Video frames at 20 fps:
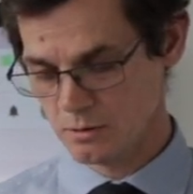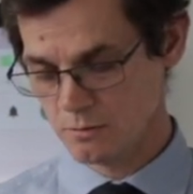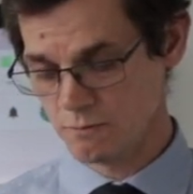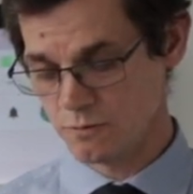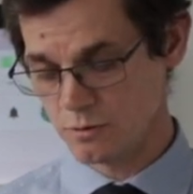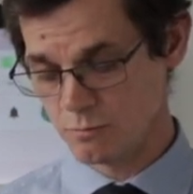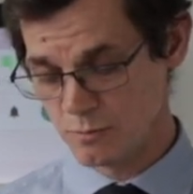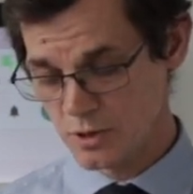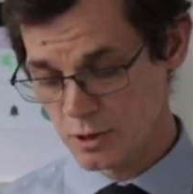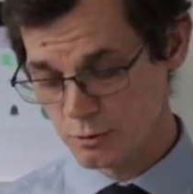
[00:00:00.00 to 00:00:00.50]

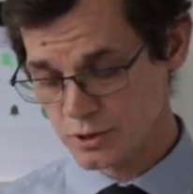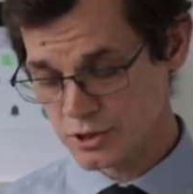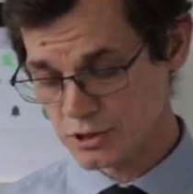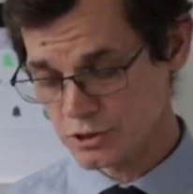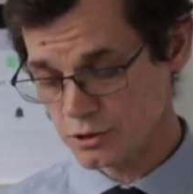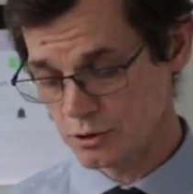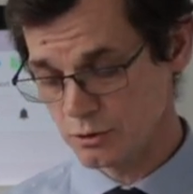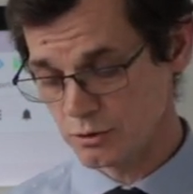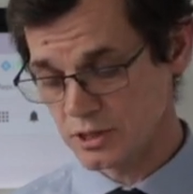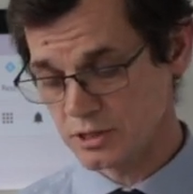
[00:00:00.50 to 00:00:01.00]
For most
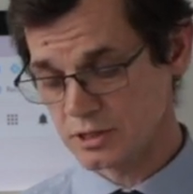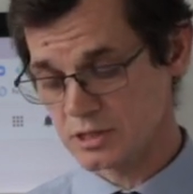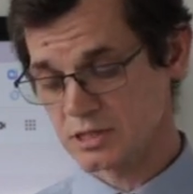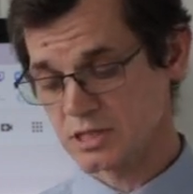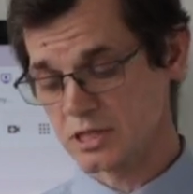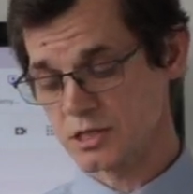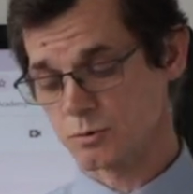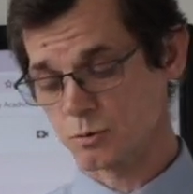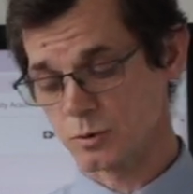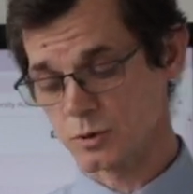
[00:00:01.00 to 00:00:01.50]
students,
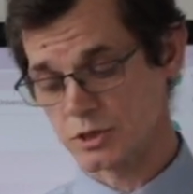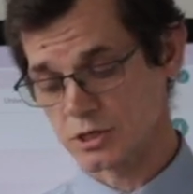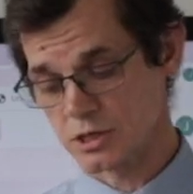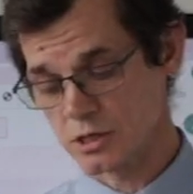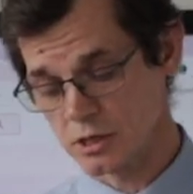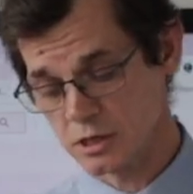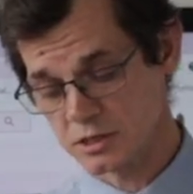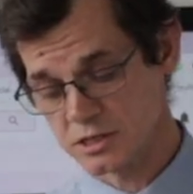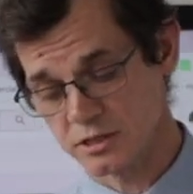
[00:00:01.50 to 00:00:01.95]
this will start